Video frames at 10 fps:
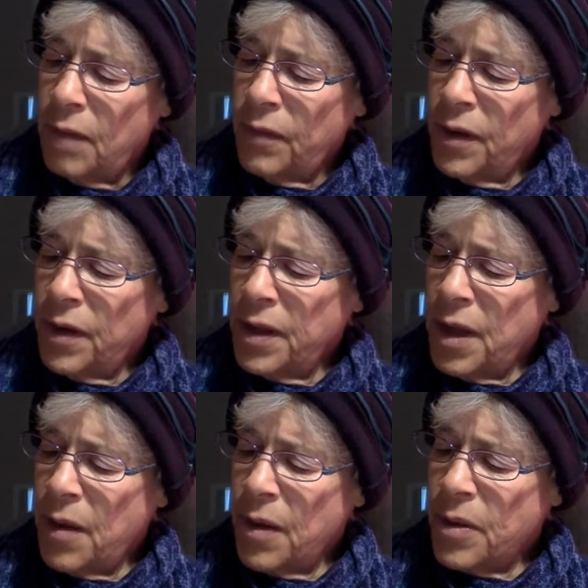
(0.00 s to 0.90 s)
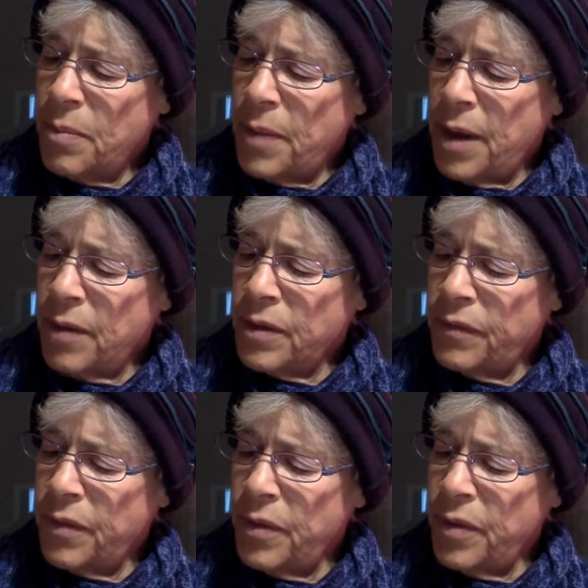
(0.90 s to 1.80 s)
Verily thou art the
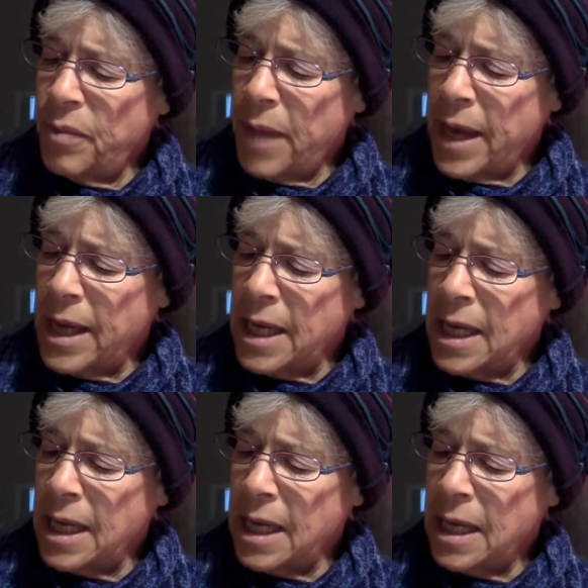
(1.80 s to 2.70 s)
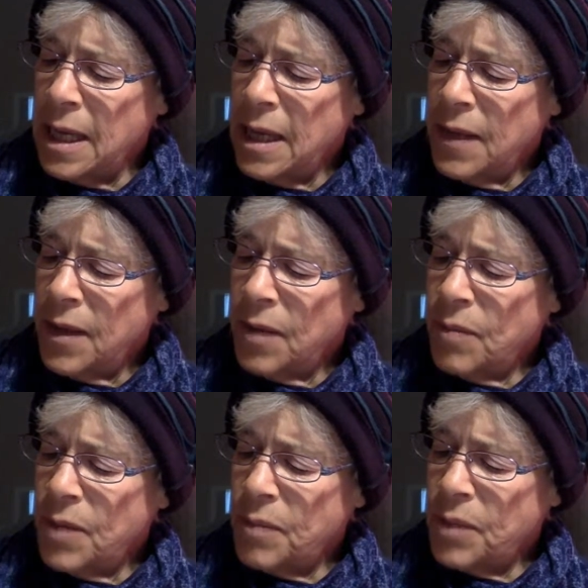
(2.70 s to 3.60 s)
bountiful, the mighty, the
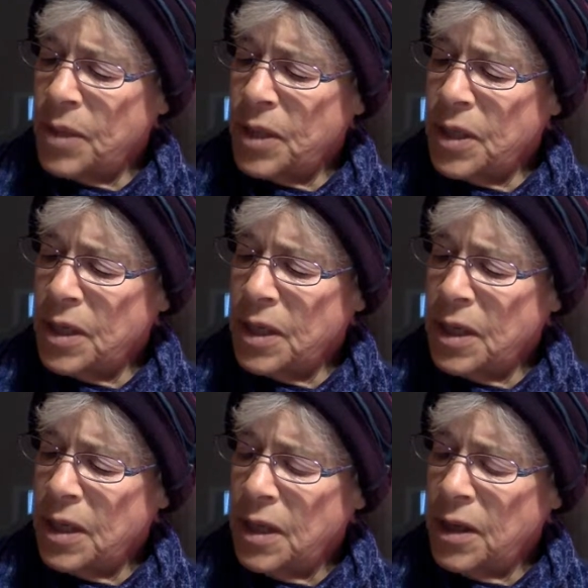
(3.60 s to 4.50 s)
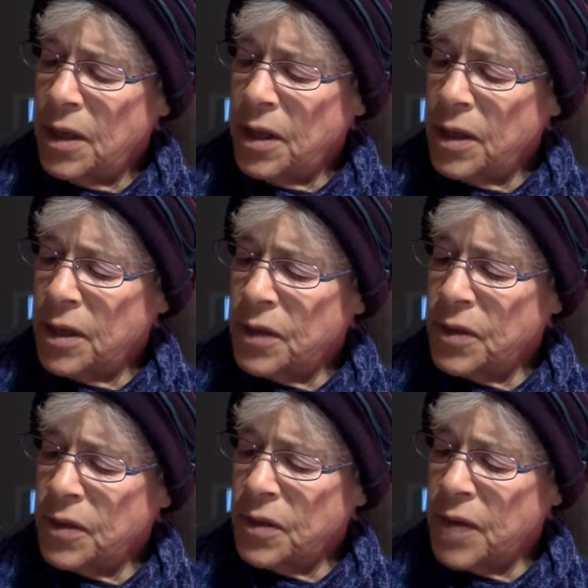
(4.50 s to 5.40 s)
omnipotent, the
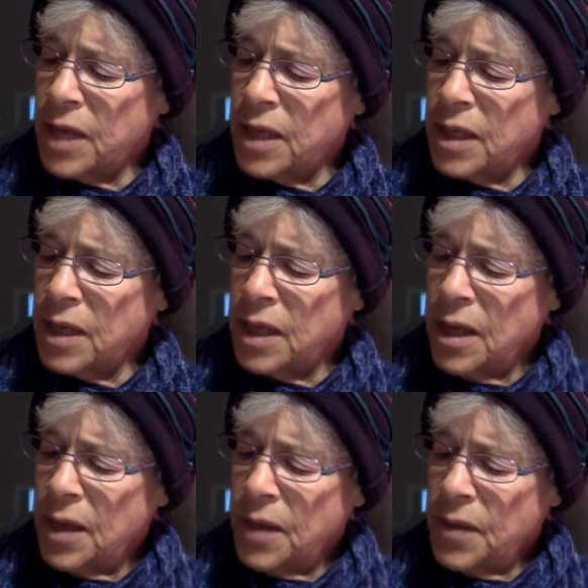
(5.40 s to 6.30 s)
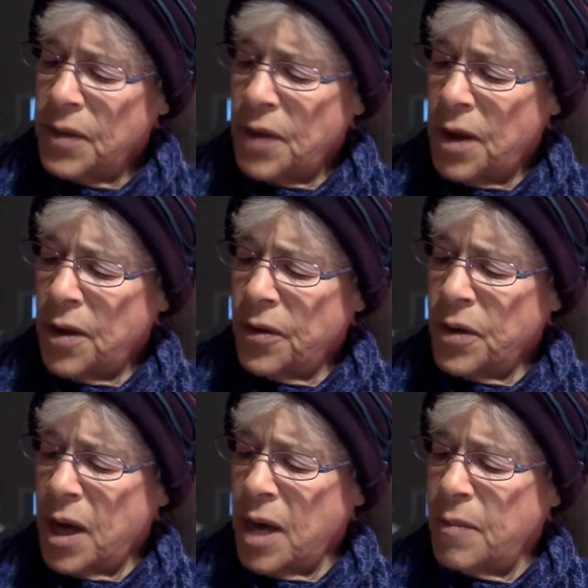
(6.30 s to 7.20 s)
unconstrained. There is none other
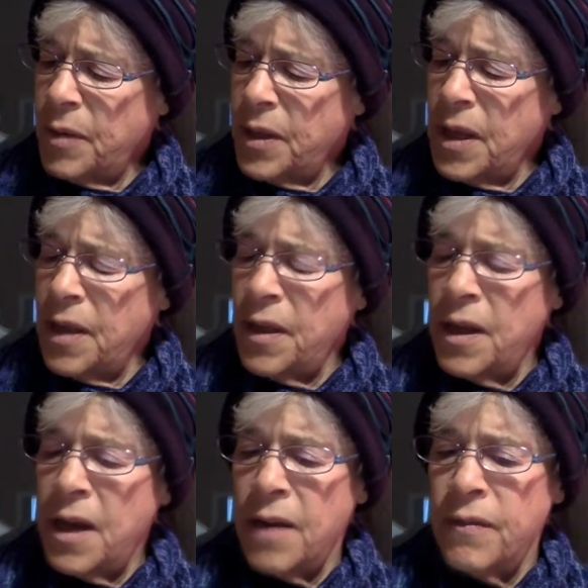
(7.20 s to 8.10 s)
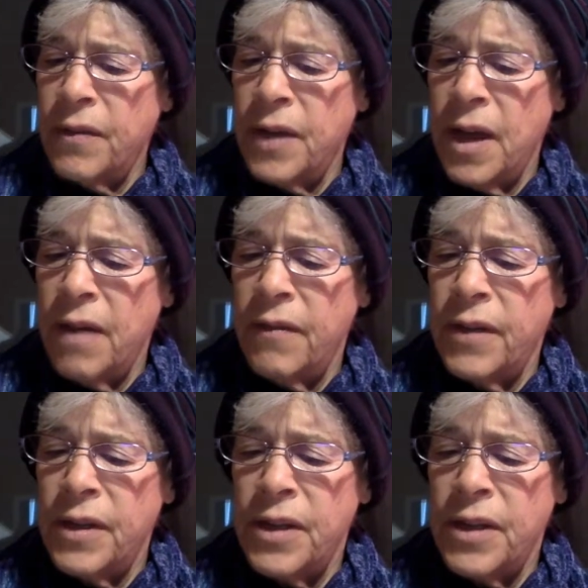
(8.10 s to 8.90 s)
God but thee, the God of love and